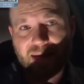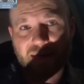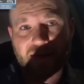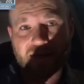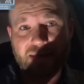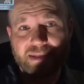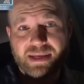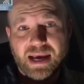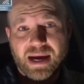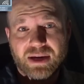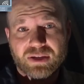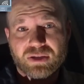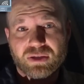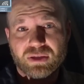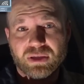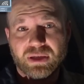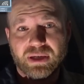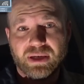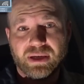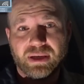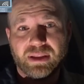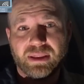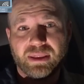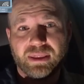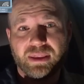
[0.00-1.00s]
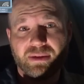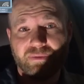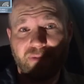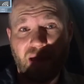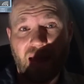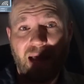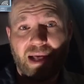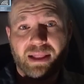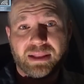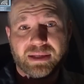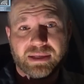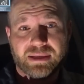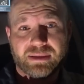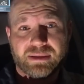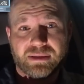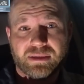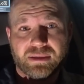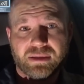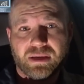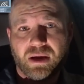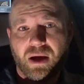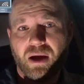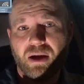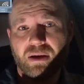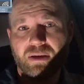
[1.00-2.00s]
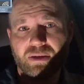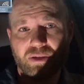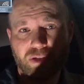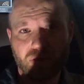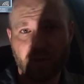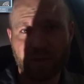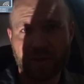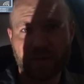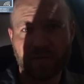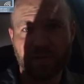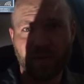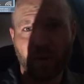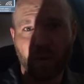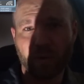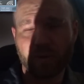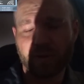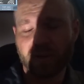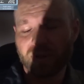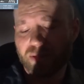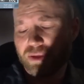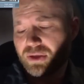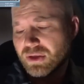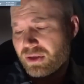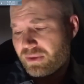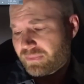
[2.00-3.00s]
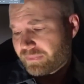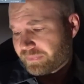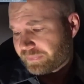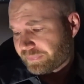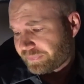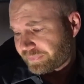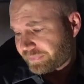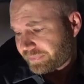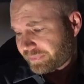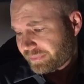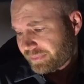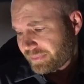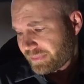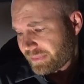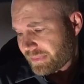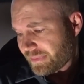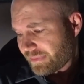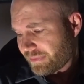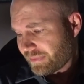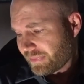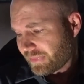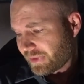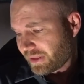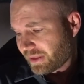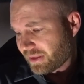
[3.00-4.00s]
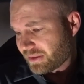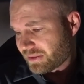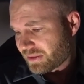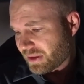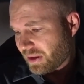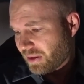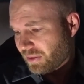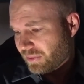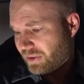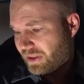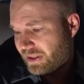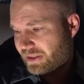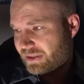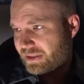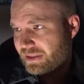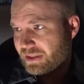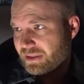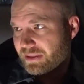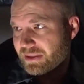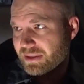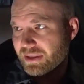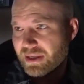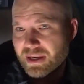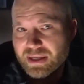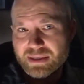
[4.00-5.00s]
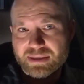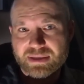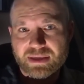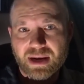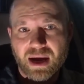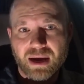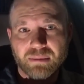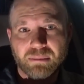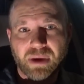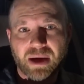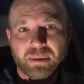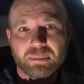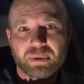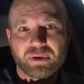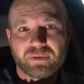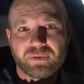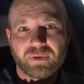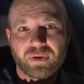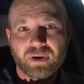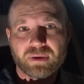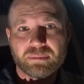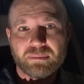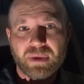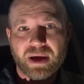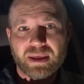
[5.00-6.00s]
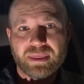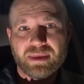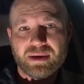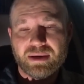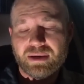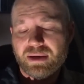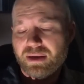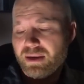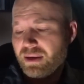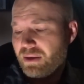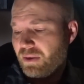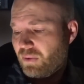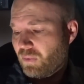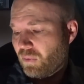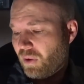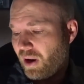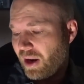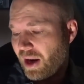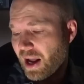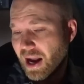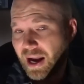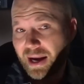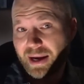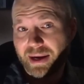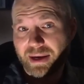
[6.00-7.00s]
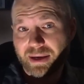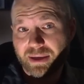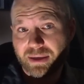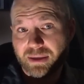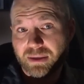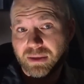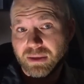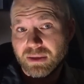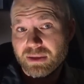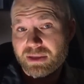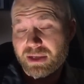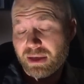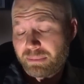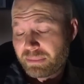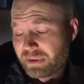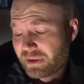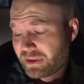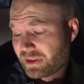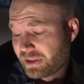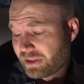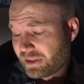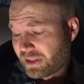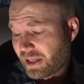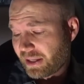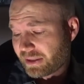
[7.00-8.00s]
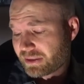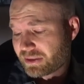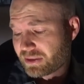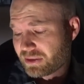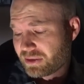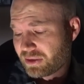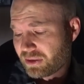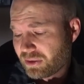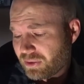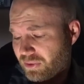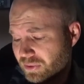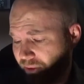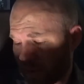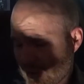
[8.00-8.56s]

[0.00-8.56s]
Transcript: is actually the valleys on using voltage. So it's just, it's not my preferred method. What I typically like to do,